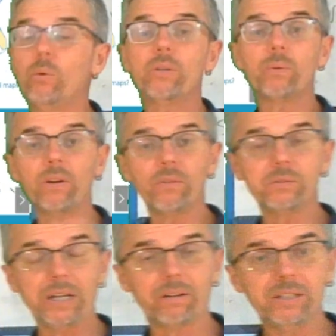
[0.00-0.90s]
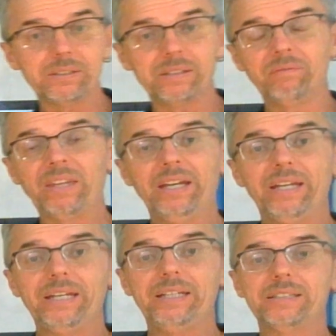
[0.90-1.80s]
which is down over here. So which
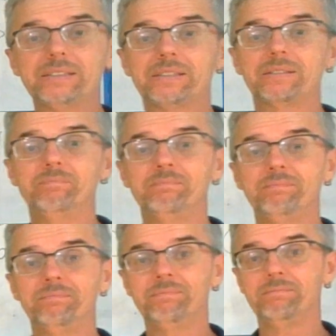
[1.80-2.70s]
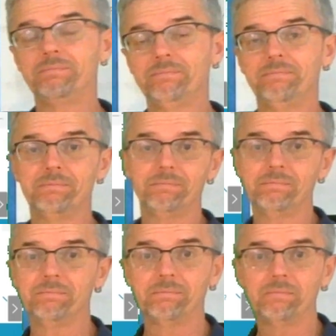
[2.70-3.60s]
one of those areas is